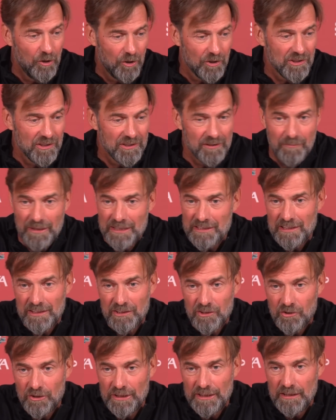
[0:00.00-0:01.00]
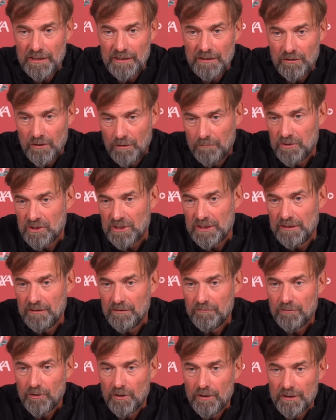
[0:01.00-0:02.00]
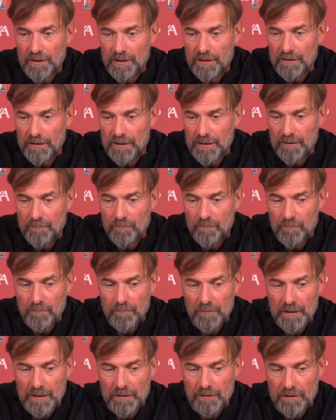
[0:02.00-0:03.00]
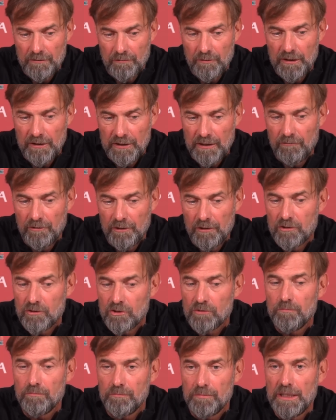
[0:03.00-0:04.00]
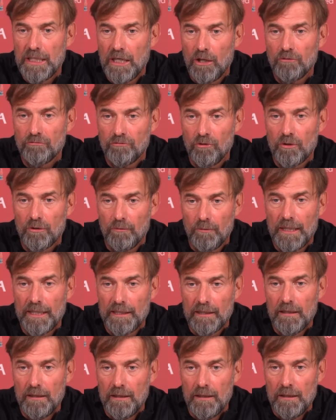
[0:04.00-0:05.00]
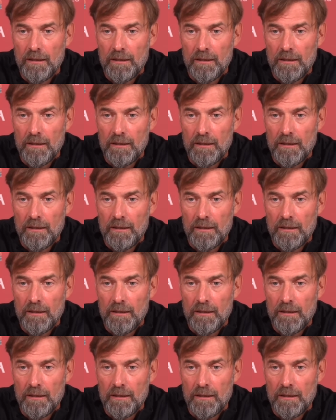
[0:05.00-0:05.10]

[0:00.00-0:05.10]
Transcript: Ox is a muscle injury, and obviously for the and it will. They will be out for a while.